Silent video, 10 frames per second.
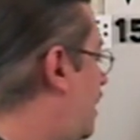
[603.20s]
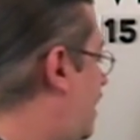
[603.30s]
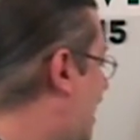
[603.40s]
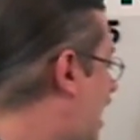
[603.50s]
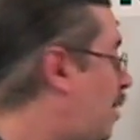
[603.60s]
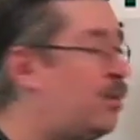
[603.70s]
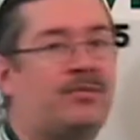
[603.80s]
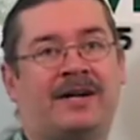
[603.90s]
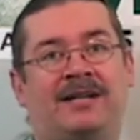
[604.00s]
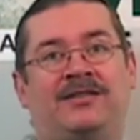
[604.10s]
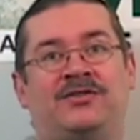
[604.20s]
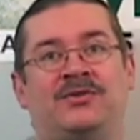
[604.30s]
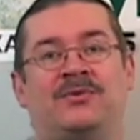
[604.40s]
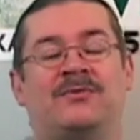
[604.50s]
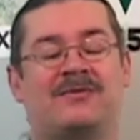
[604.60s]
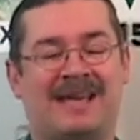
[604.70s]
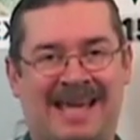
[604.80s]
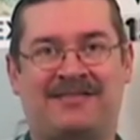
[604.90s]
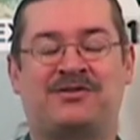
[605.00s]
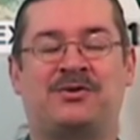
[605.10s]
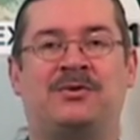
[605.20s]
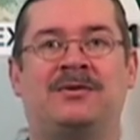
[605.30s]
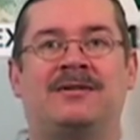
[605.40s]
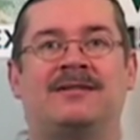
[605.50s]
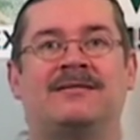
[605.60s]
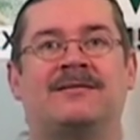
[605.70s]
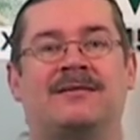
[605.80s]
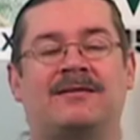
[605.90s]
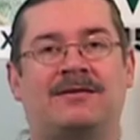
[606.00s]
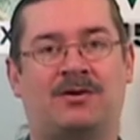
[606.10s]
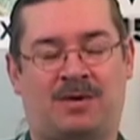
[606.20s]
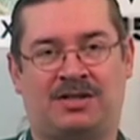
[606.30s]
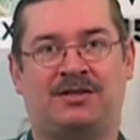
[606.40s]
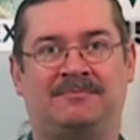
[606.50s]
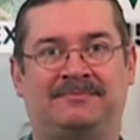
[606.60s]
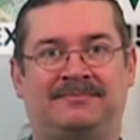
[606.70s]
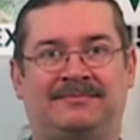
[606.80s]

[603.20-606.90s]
And now we're ready to answer the question.